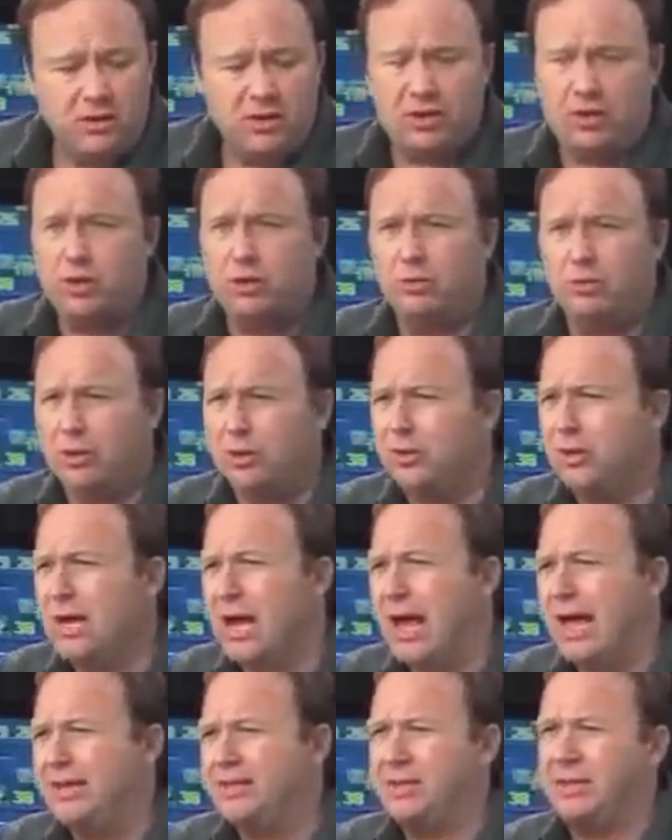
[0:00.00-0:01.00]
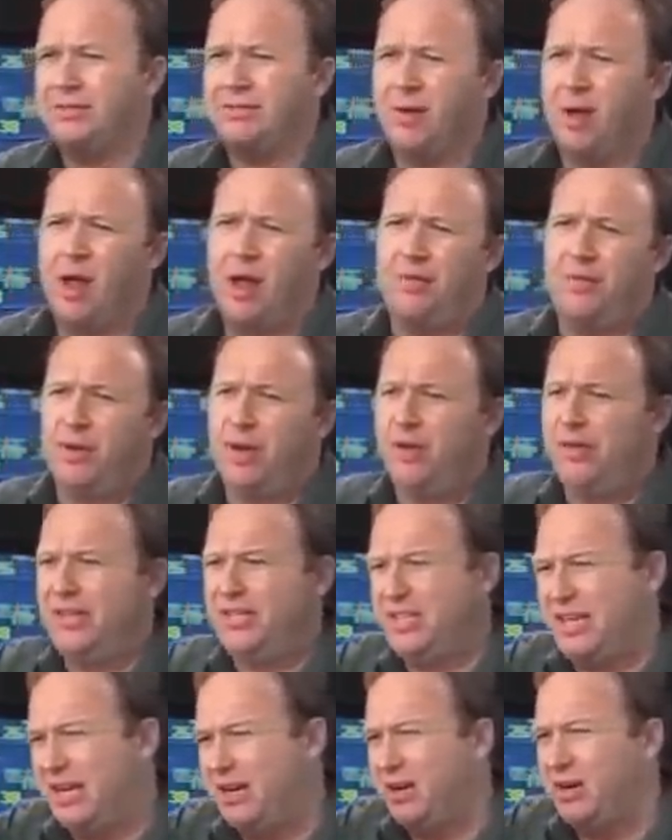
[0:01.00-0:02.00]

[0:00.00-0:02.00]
This new Lew guy's involved in all these